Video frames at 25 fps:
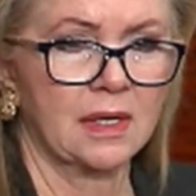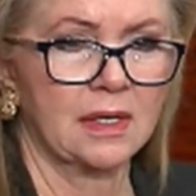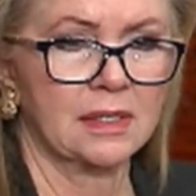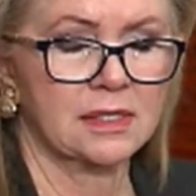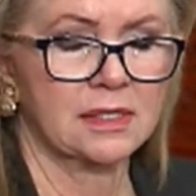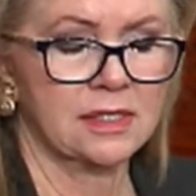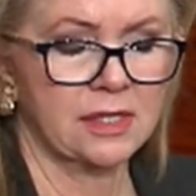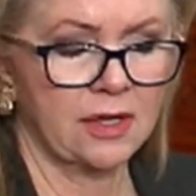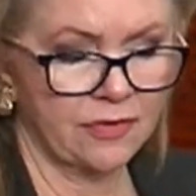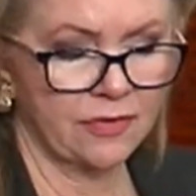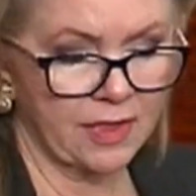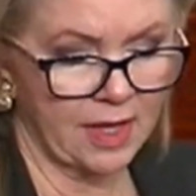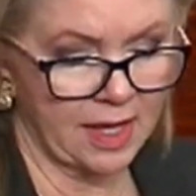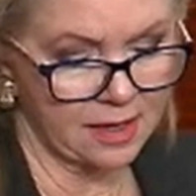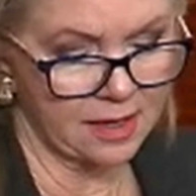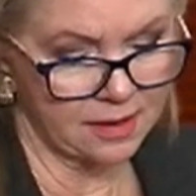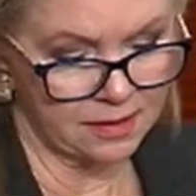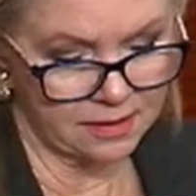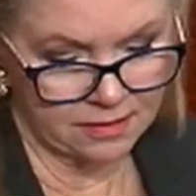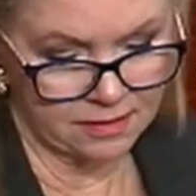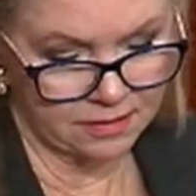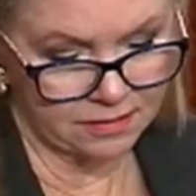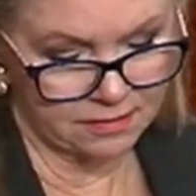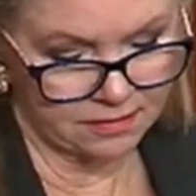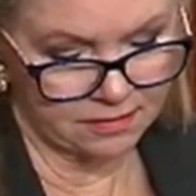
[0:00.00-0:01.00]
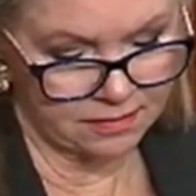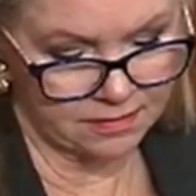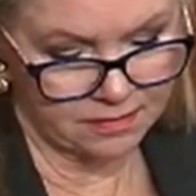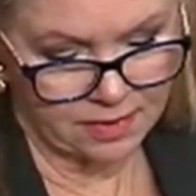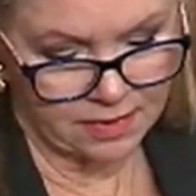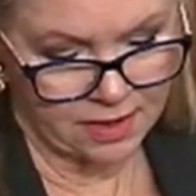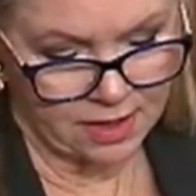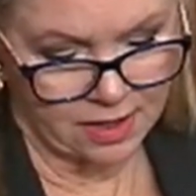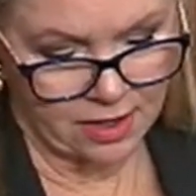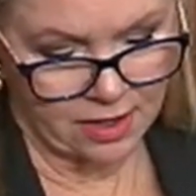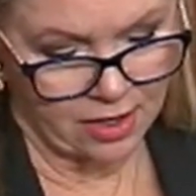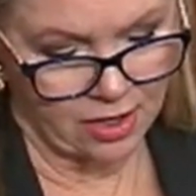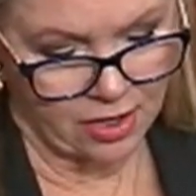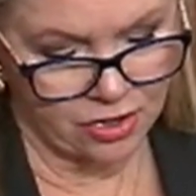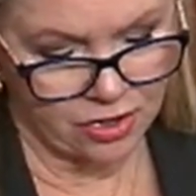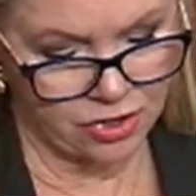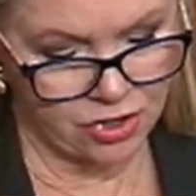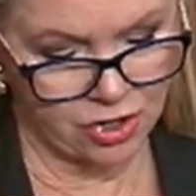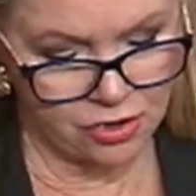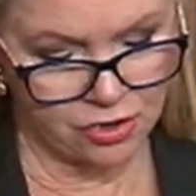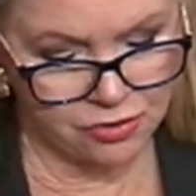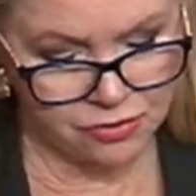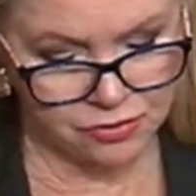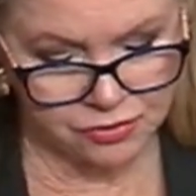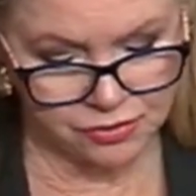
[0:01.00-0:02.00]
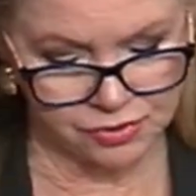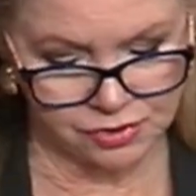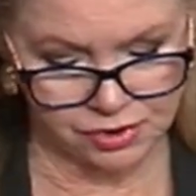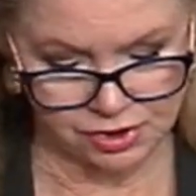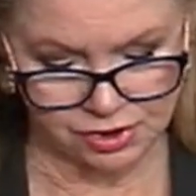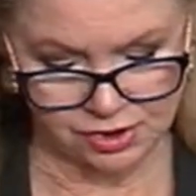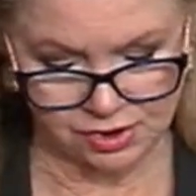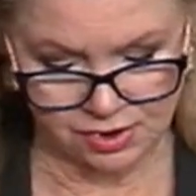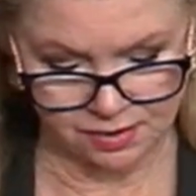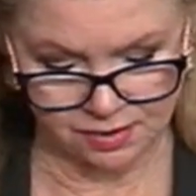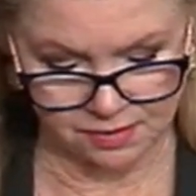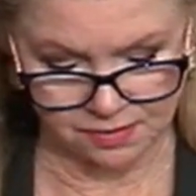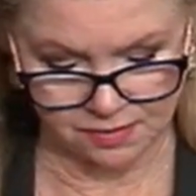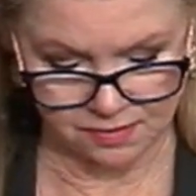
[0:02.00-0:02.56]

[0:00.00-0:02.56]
So they used